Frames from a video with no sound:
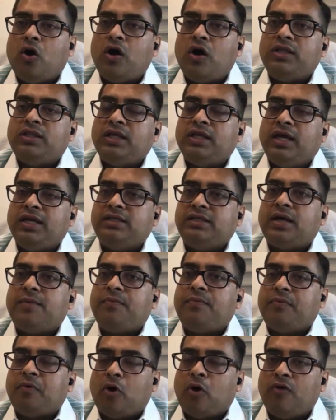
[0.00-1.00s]
or there
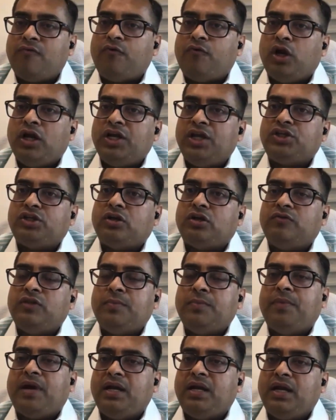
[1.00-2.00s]
is a or
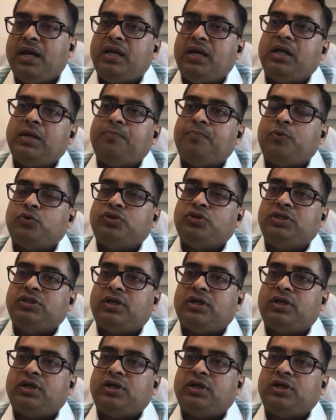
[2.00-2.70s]
violation of the mandatory